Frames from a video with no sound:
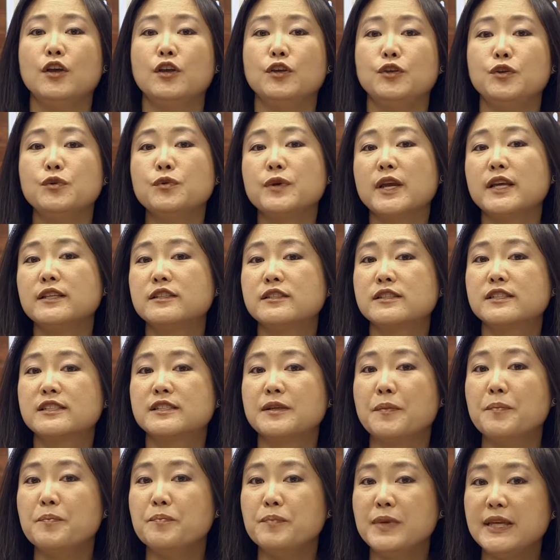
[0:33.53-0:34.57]
you can just
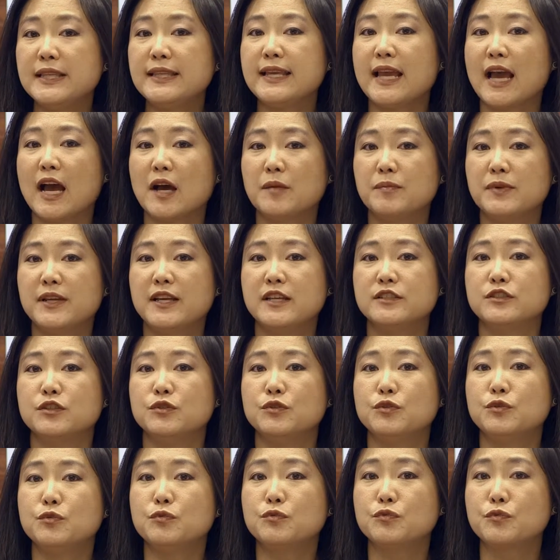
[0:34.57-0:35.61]
submit the
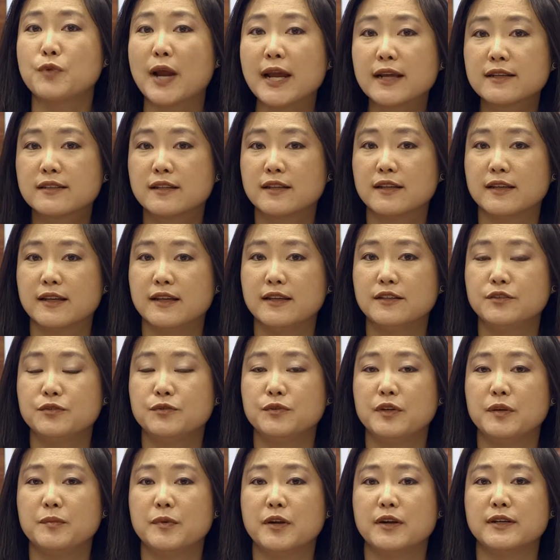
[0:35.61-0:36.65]
application directly to
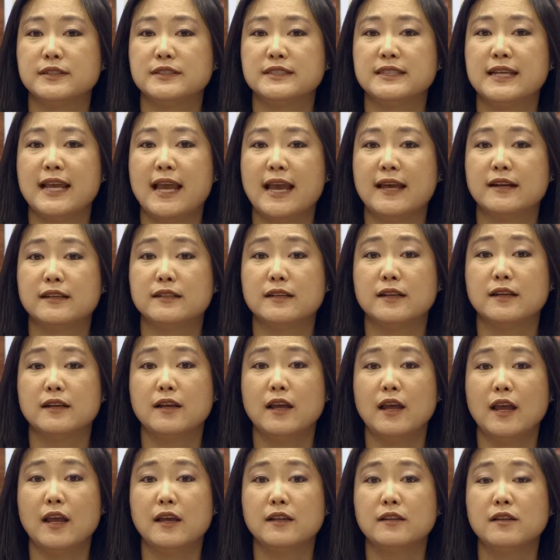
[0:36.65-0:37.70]
Immigration Canada
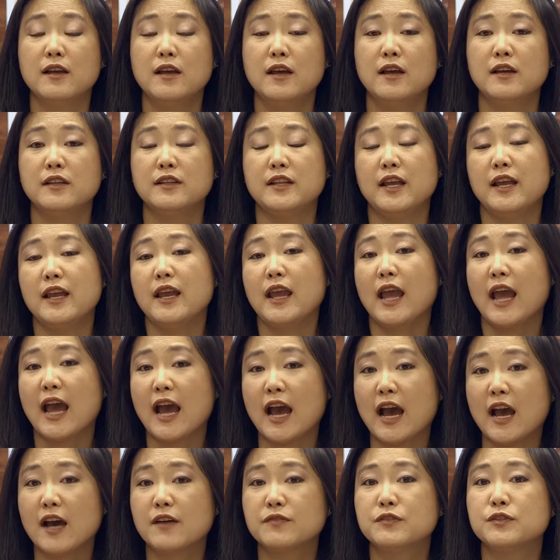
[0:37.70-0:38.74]
and they
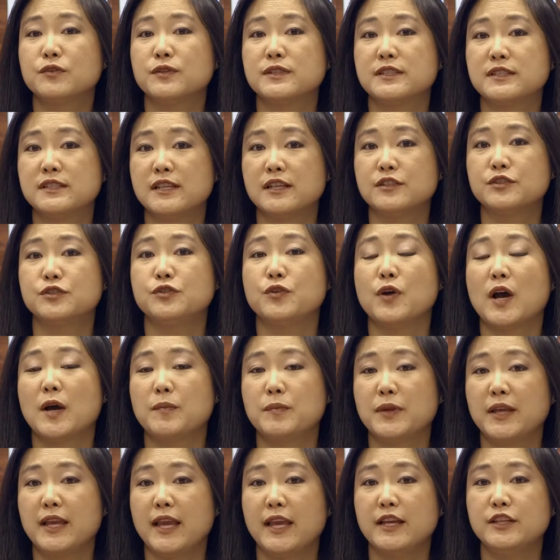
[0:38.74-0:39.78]
have to assess your
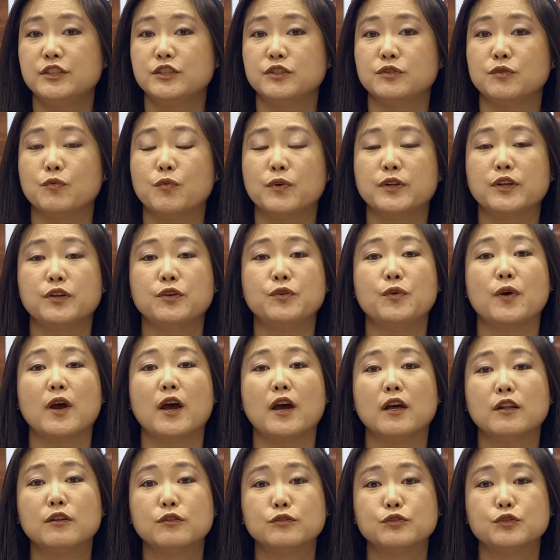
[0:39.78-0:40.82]
application whether you are
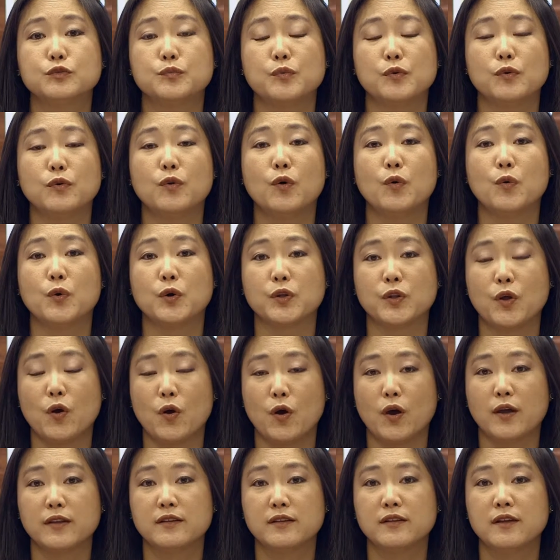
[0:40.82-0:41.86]
eligible or
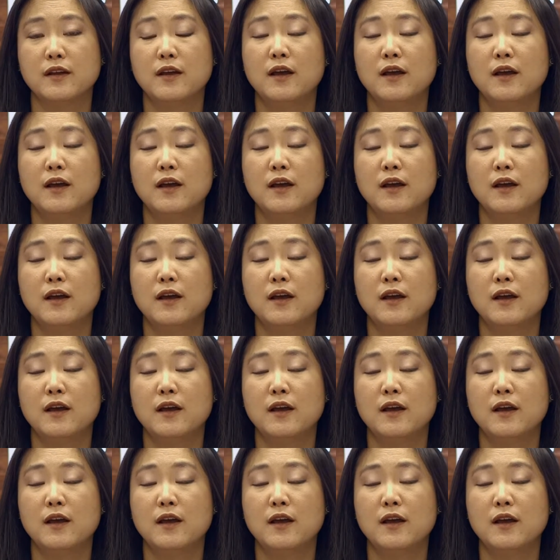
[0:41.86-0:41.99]
not.